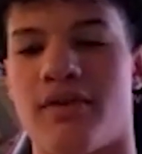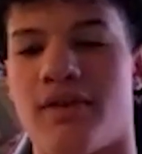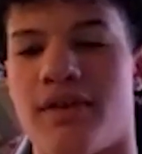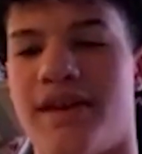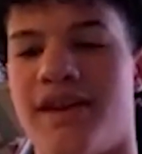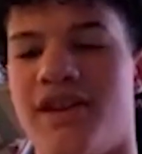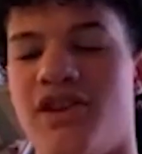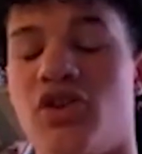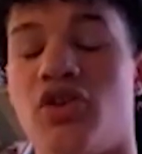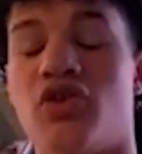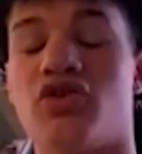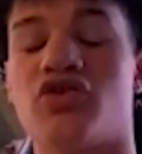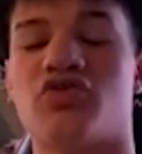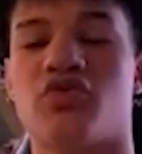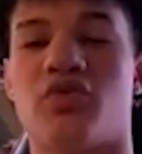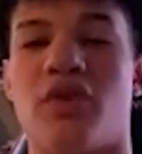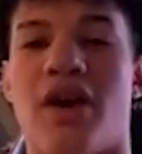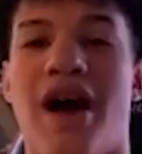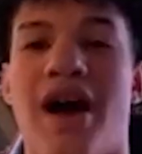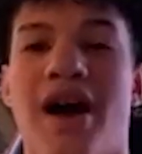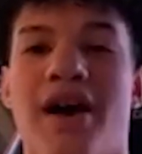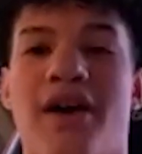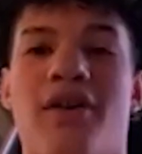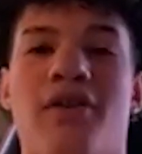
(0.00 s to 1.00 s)
He knows
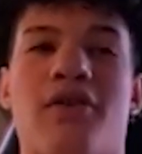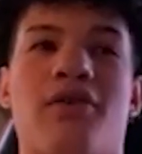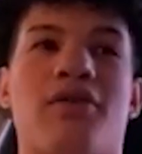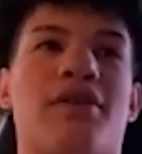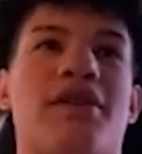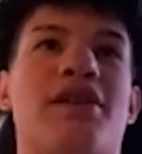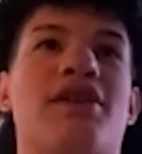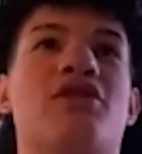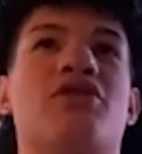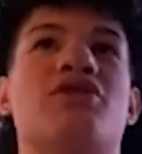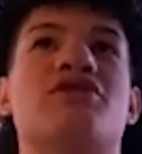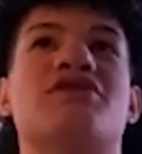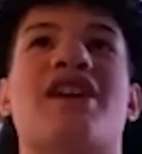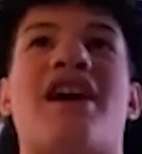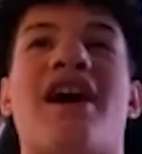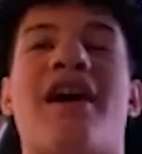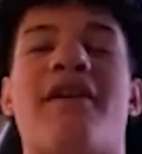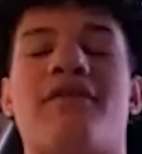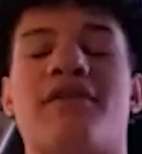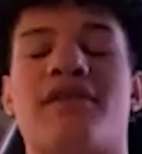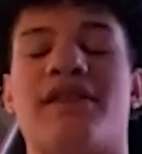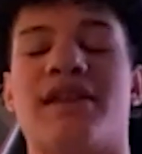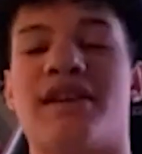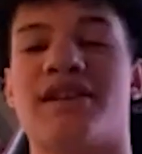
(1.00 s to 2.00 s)
how he knows how
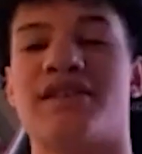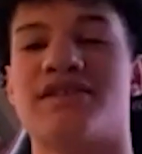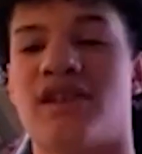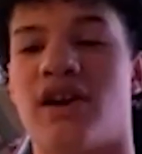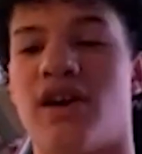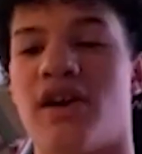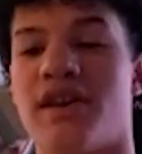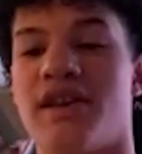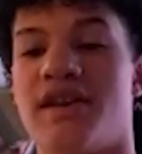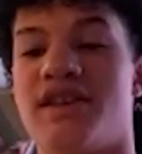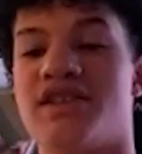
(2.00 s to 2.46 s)
everything is done.